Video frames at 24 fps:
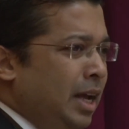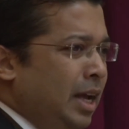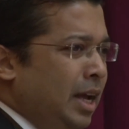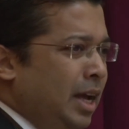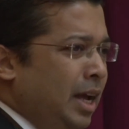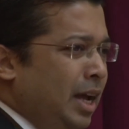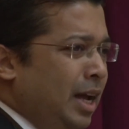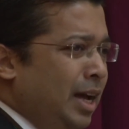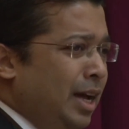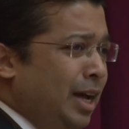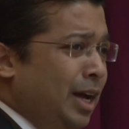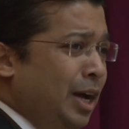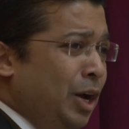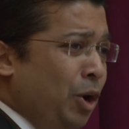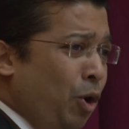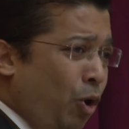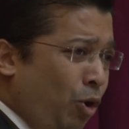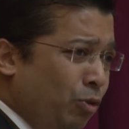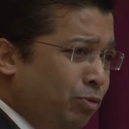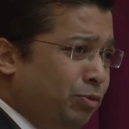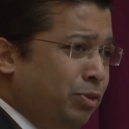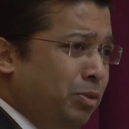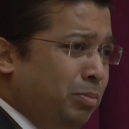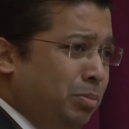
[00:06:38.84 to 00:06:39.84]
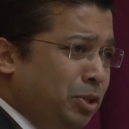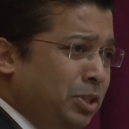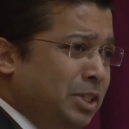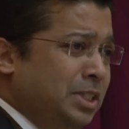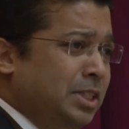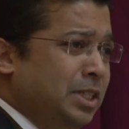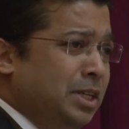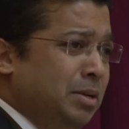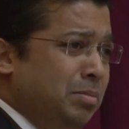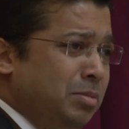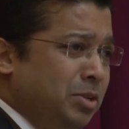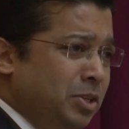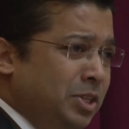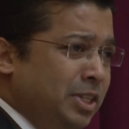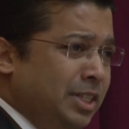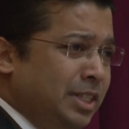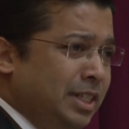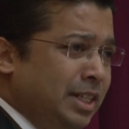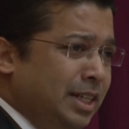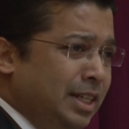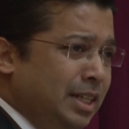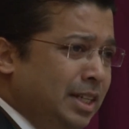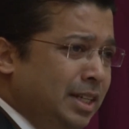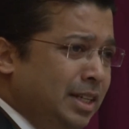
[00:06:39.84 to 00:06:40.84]
of the Buddhist
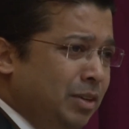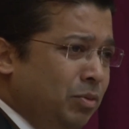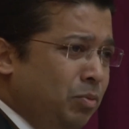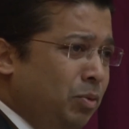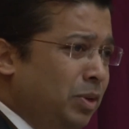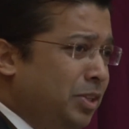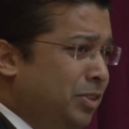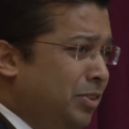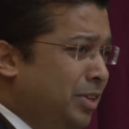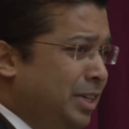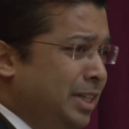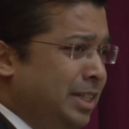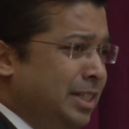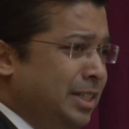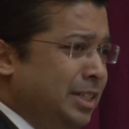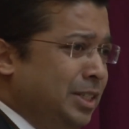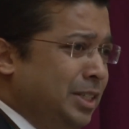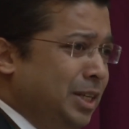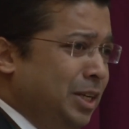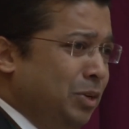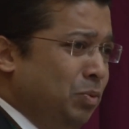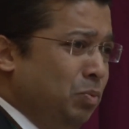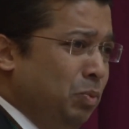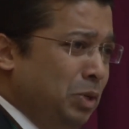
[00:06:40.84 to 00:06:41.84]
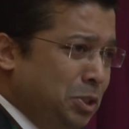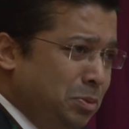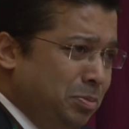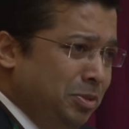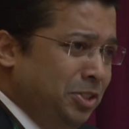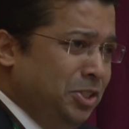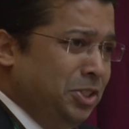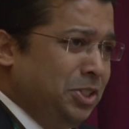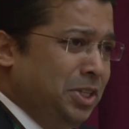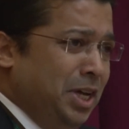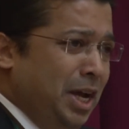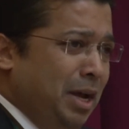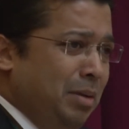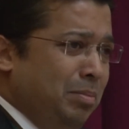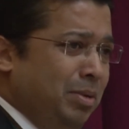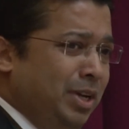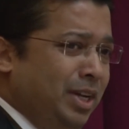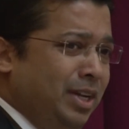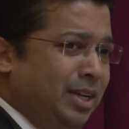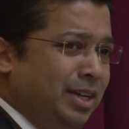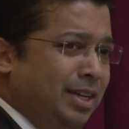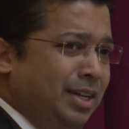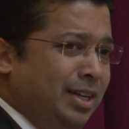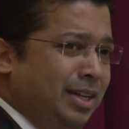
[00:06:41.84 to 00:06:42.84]
community, whether it is at Westminster
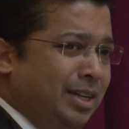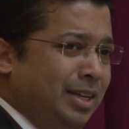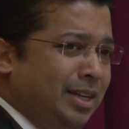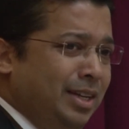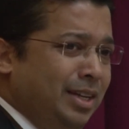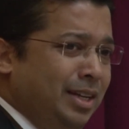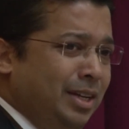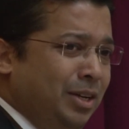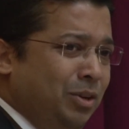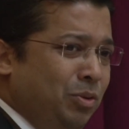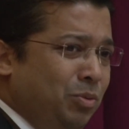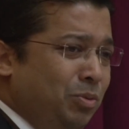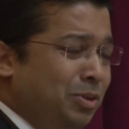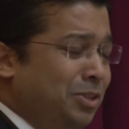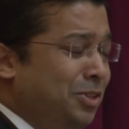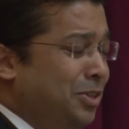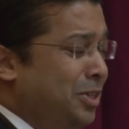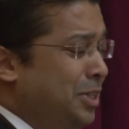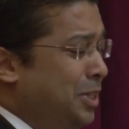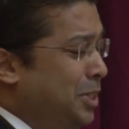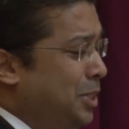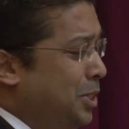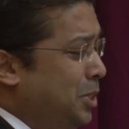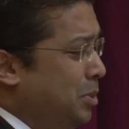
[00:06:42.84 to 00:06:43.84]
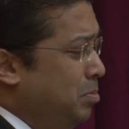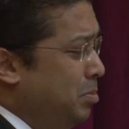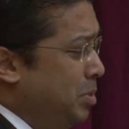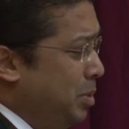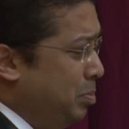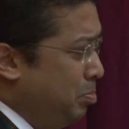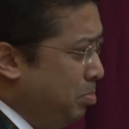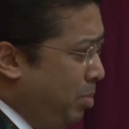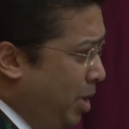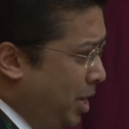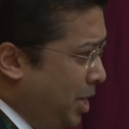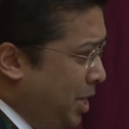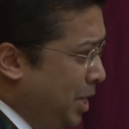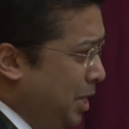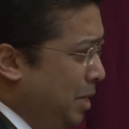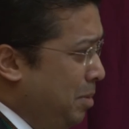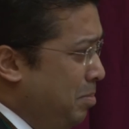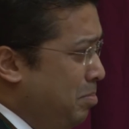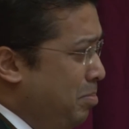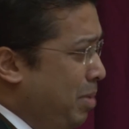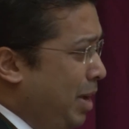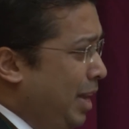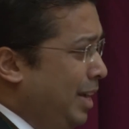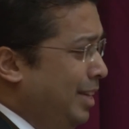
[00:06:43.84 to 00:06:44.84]
Abbey, whether it is
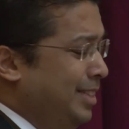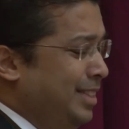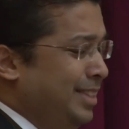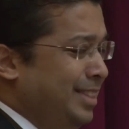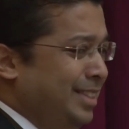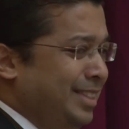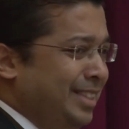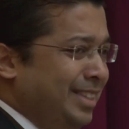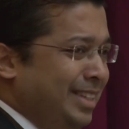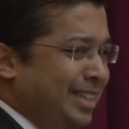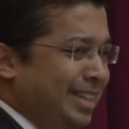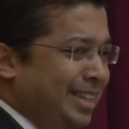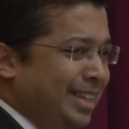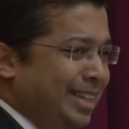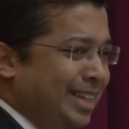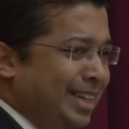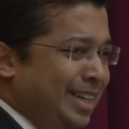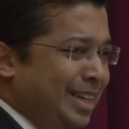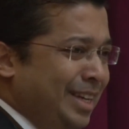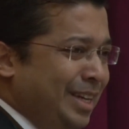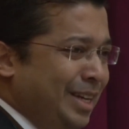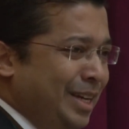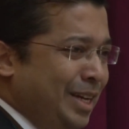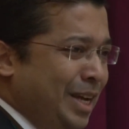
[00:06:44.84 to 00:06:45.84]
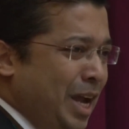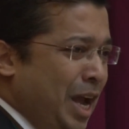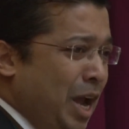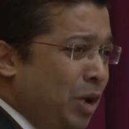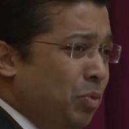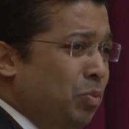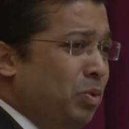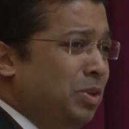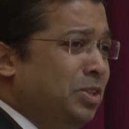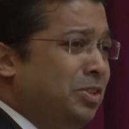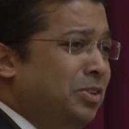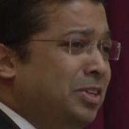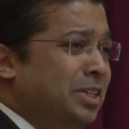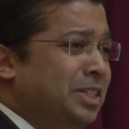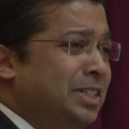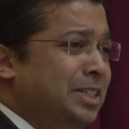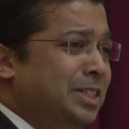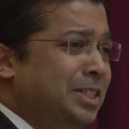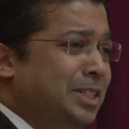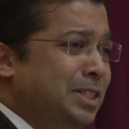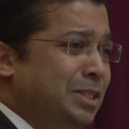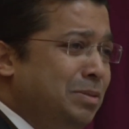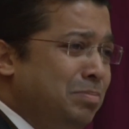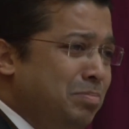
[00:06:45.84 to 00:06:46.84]
Buckingham Palace, and whether it
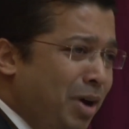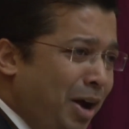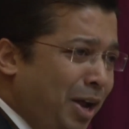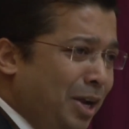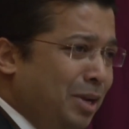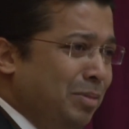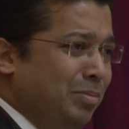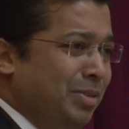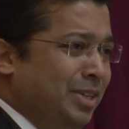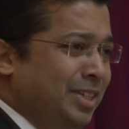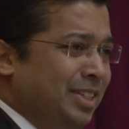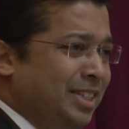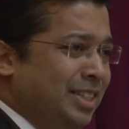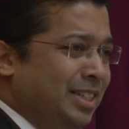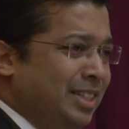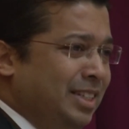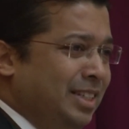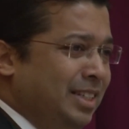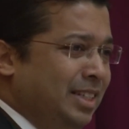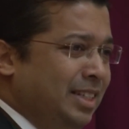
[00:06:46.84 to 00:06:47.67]
is in Parliament.